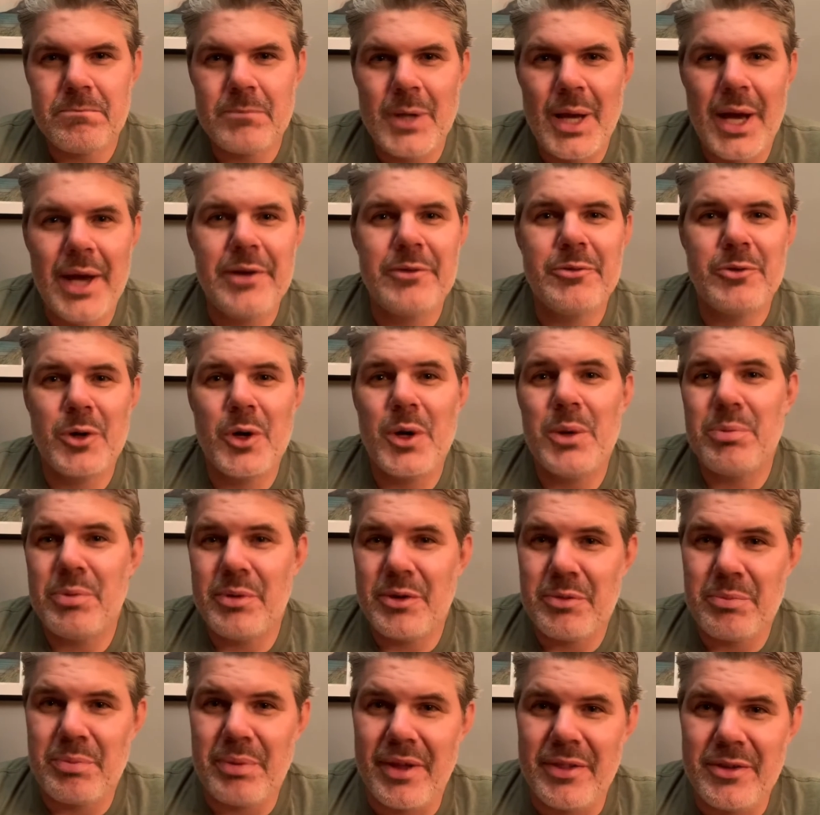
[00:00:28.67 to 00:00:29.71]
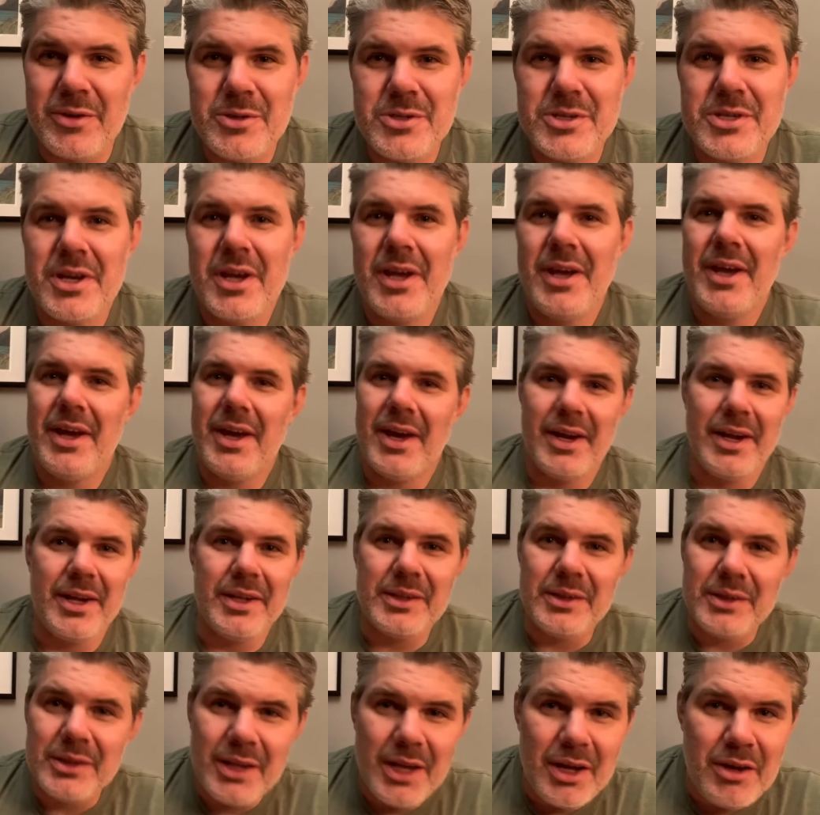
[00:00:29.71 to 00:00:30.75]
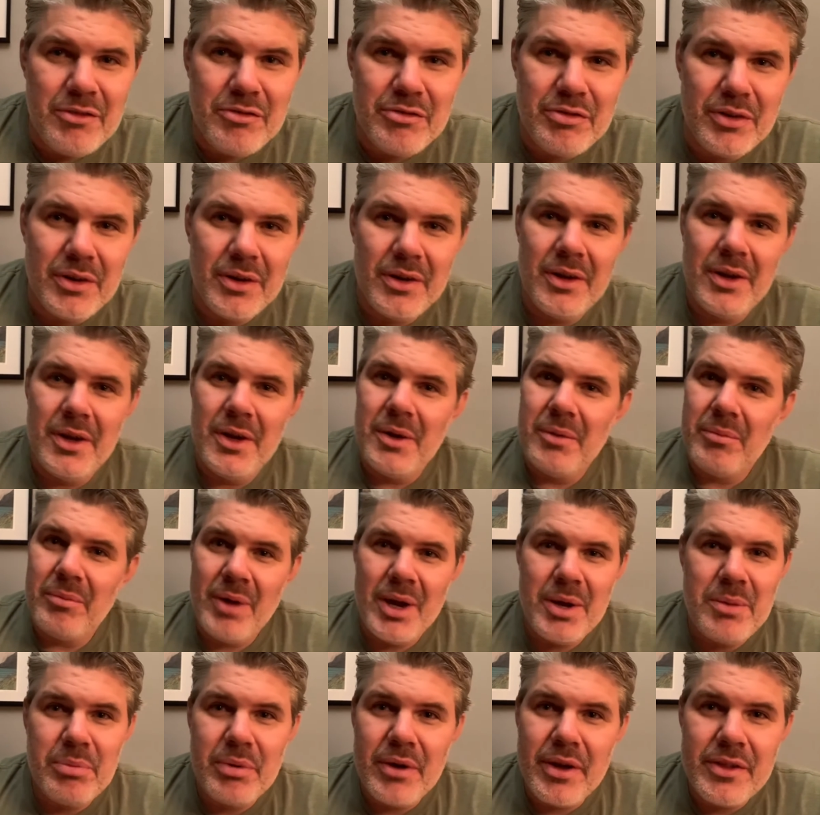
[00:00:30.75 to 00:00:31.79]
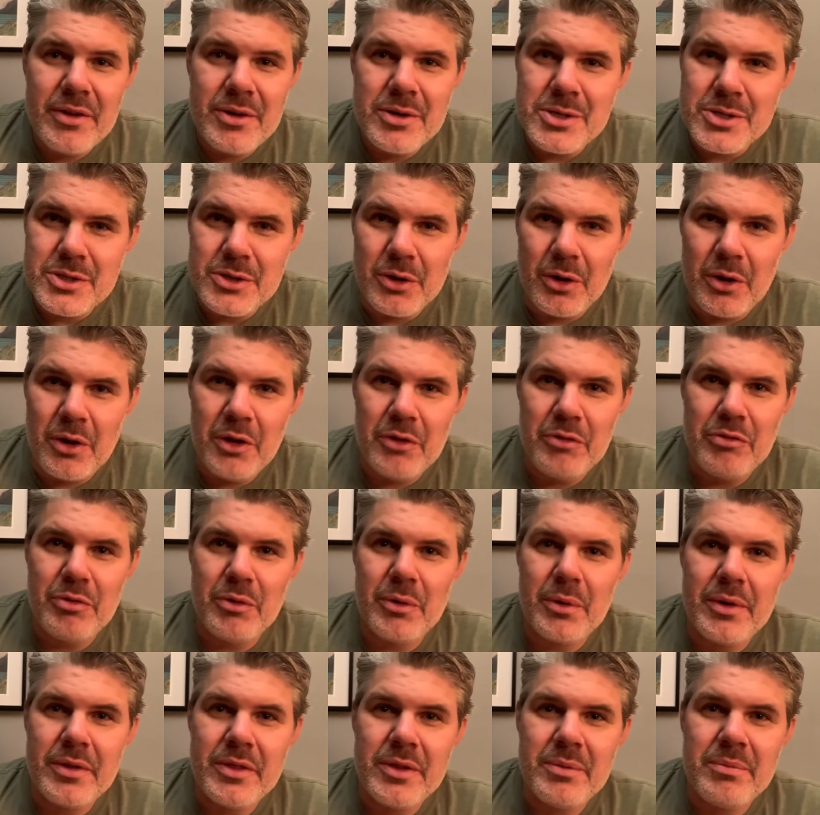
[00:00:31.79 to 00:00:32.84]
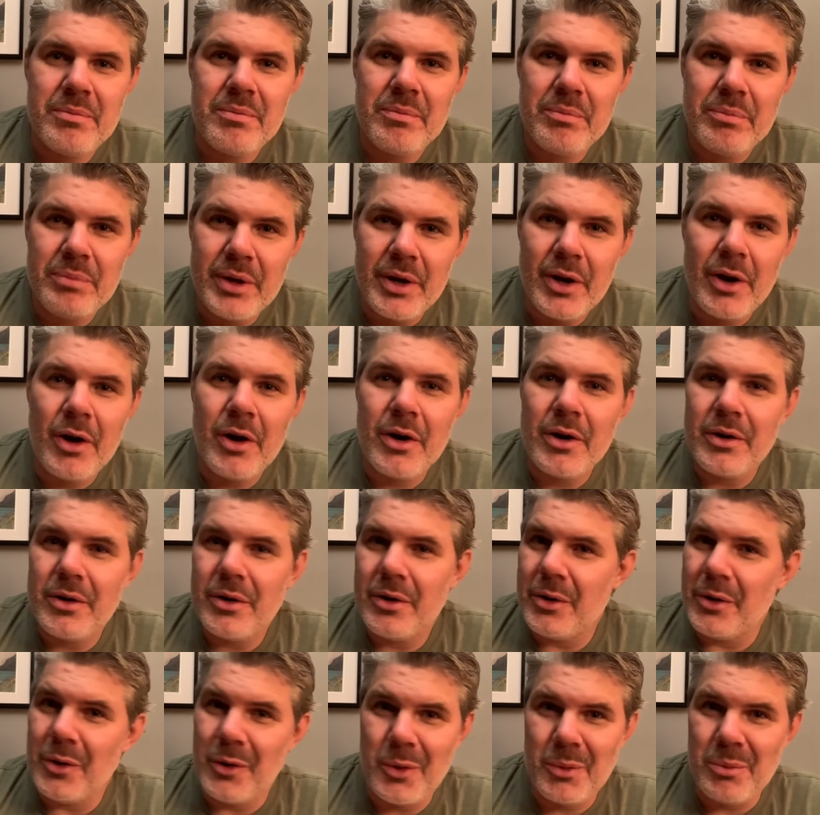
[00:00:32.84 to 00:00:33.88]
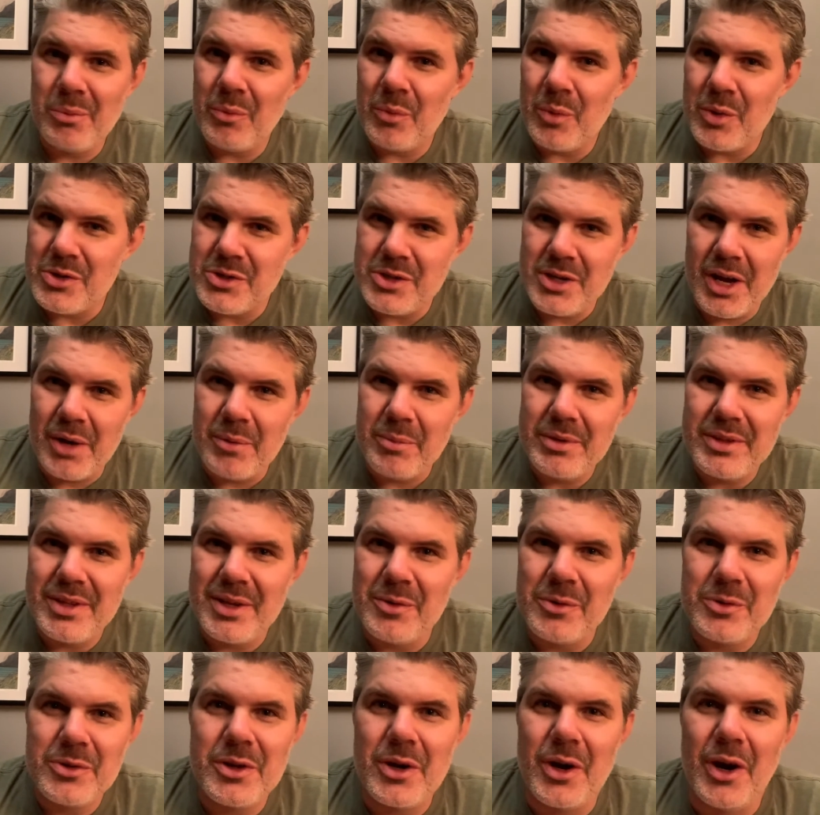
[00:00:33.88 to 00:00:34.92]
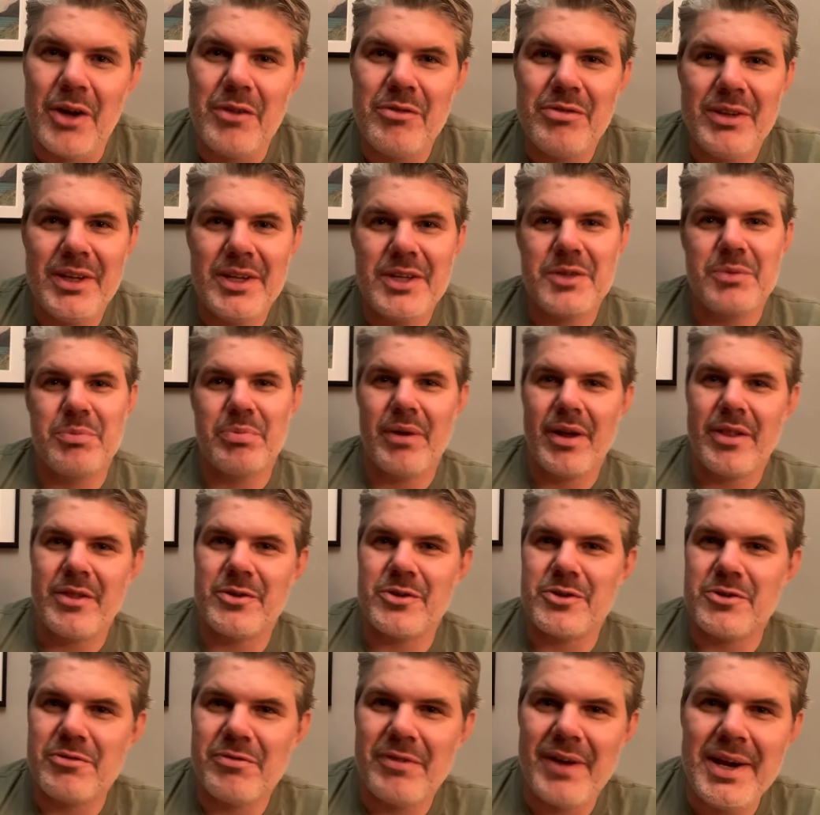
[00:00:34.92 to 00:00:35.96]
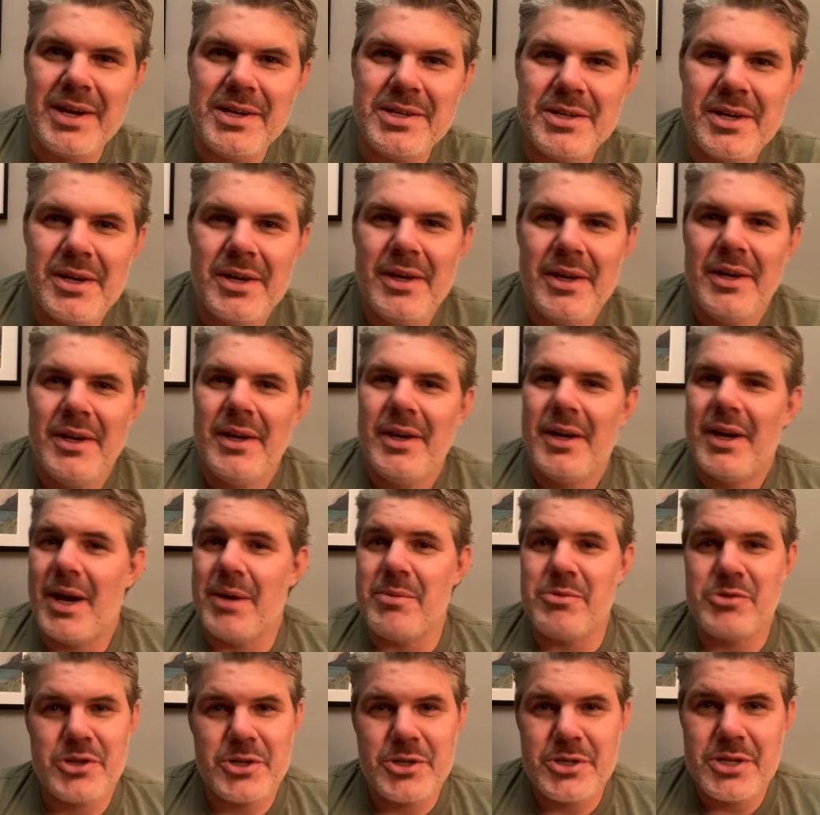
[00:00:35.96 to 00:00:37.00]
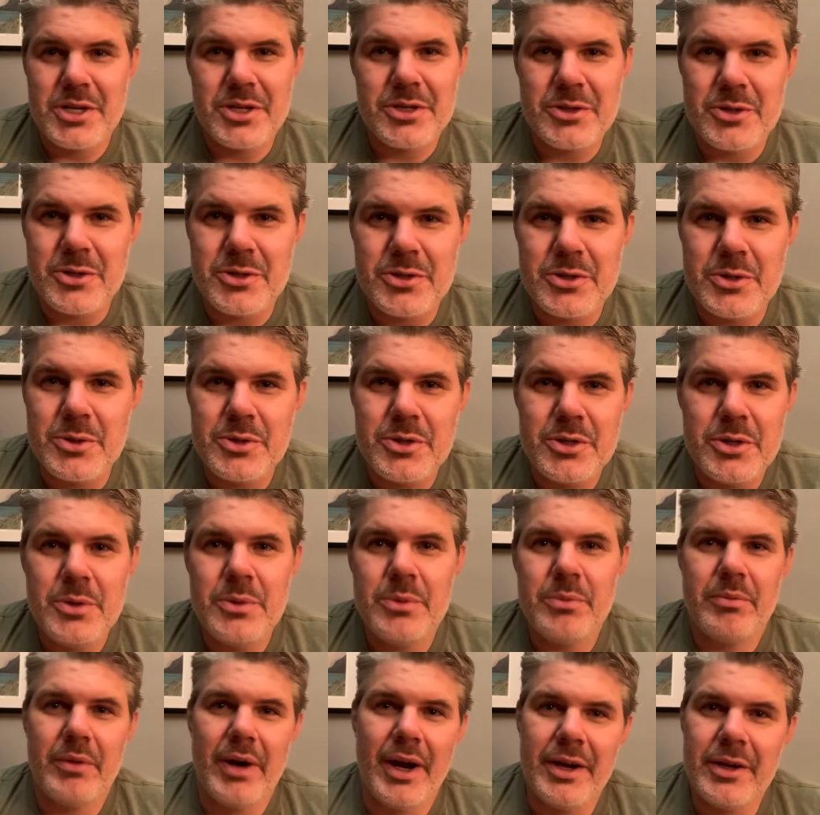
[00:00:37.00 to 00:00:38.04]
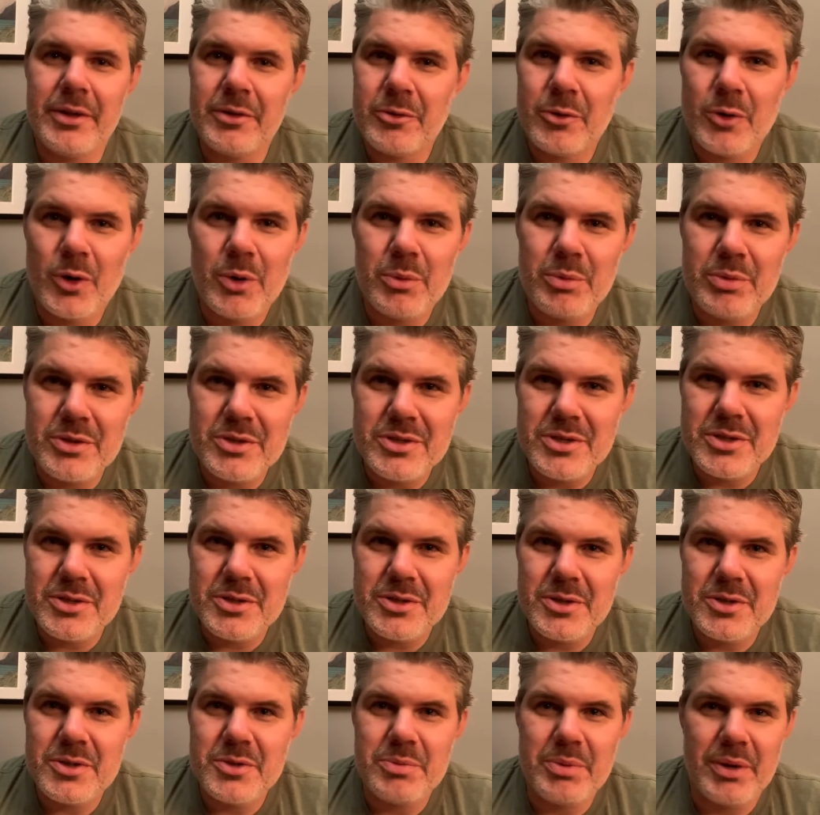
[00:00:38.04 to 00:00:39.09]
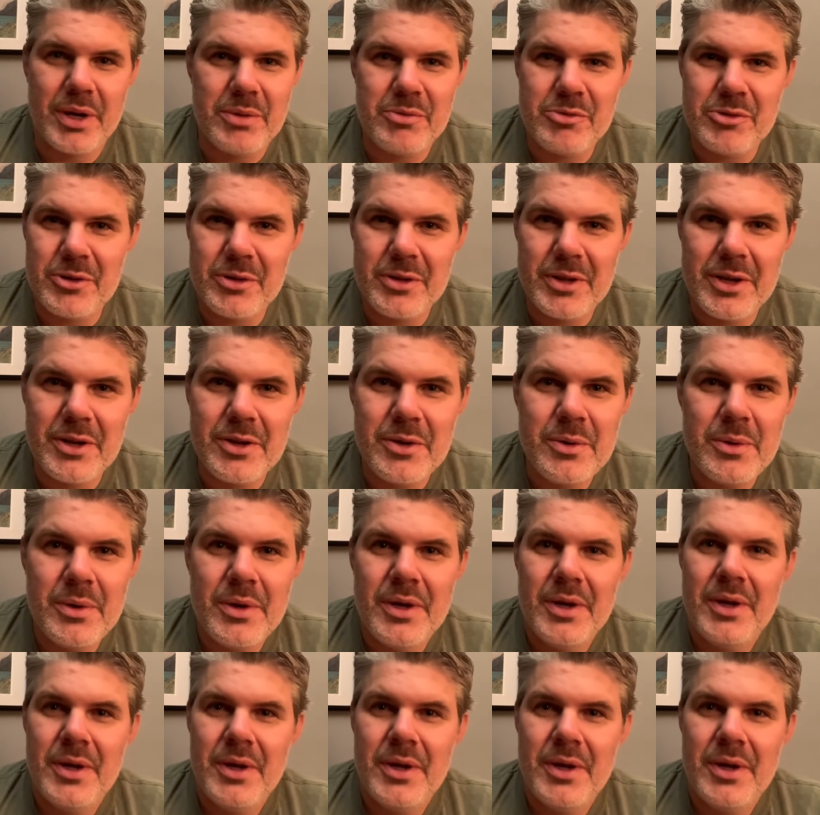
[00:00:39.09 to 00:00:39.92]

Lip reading: I grew up with brothers, and I love my brothers, all four of them, but our home was not without conflict. Brothers fight. I'm sure sisters do too. I didn't grow up with sisters, but I'm sure they do.